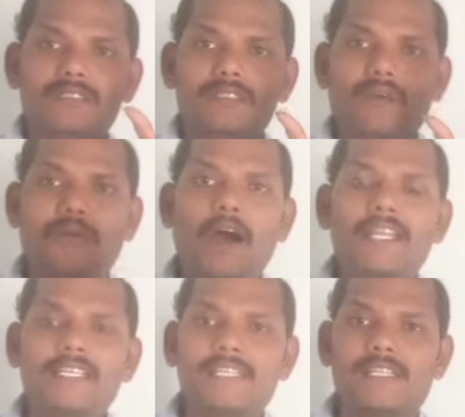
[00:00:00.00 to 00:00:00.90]
the
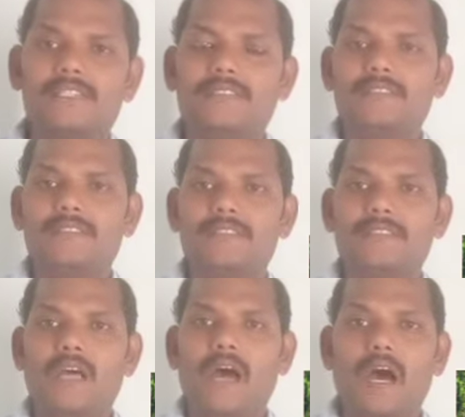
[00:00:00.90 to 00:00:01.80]
forests
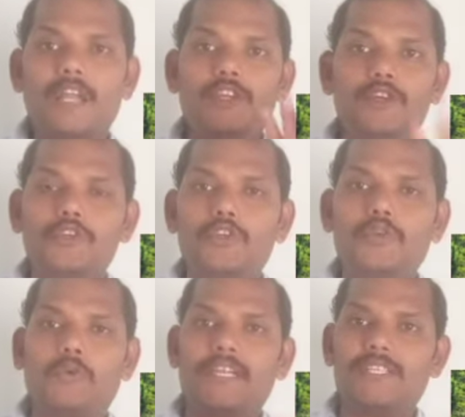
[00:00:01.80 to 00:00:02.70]
are used
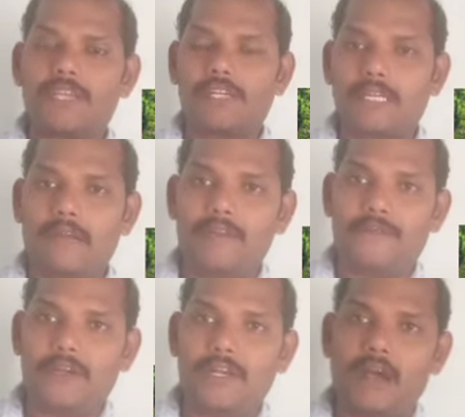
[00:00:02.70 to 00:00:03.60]
to construction of
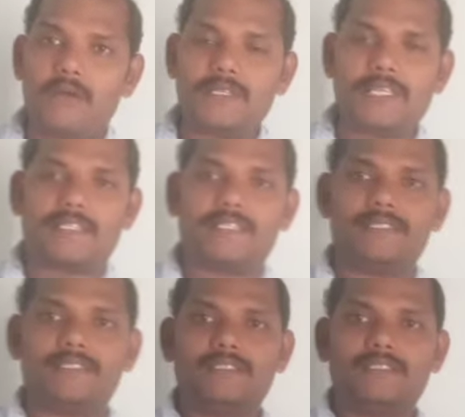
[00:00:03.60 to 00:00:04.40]
different houses.